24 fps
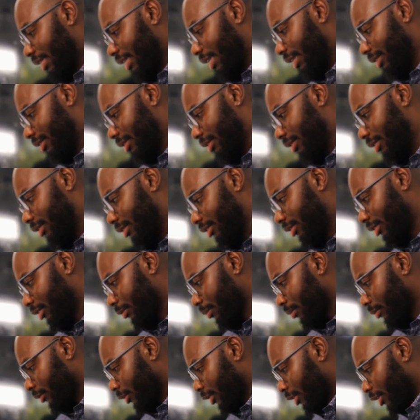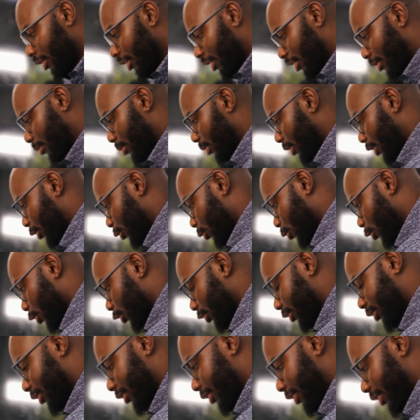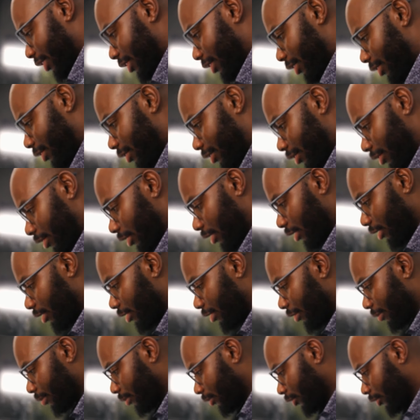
glasses about what he's seeing.